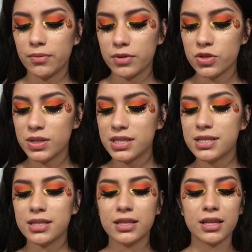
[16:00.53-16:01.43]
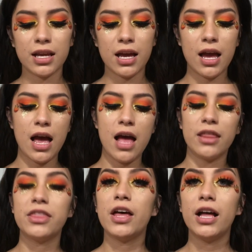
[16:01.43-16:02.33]
which ones?
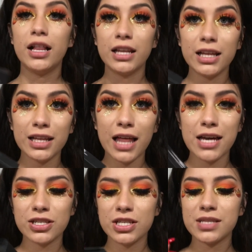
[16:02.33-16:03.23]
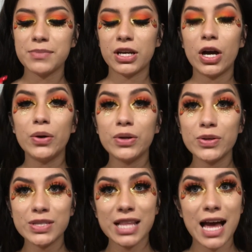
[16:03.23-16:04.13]
The Lily Lashes
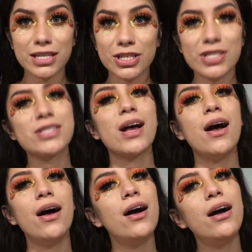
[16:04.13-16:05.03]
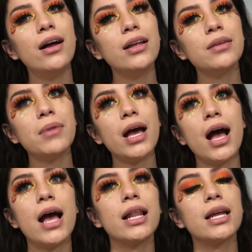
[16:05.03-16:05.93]
Mykonos lashes on my
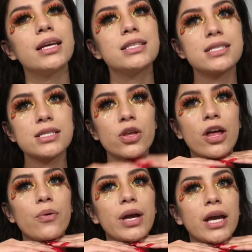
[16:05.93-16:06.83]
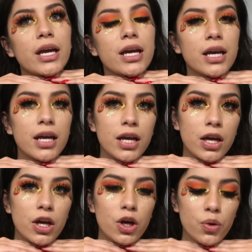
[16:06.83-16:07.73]
eyelids, so that way
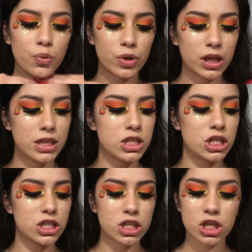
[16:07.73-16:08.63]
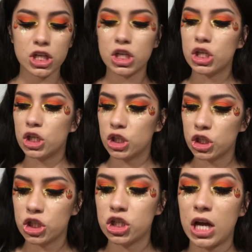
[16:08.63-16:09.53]
we're legit
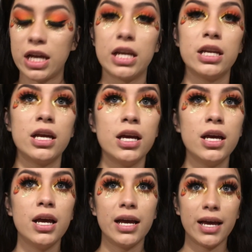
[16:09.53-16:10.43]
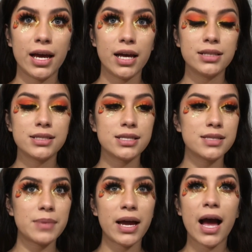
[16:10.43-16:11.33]
shining. And
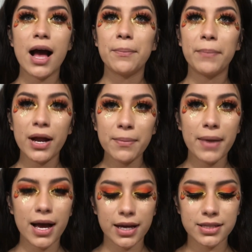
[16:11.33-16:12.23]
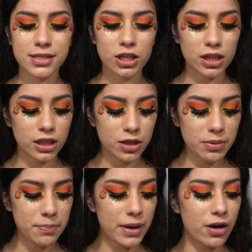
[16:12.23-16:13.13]
since my bottom eyes look a little
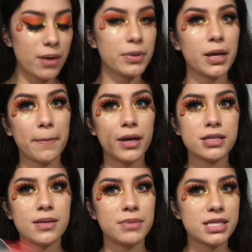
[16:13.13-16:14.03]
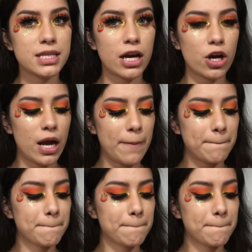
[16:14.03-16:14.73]
bit bare, I'm gonna put some mascara